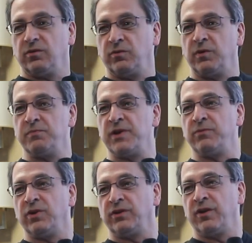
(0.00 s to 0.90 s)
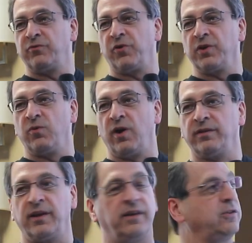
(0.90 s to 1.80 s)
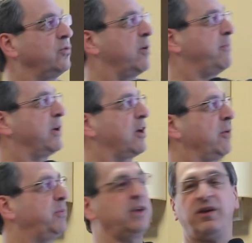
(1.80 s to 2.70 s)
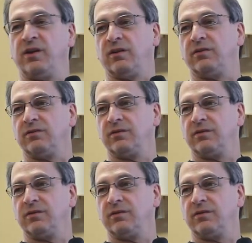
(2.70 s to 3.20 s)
the 41 and do a copy here,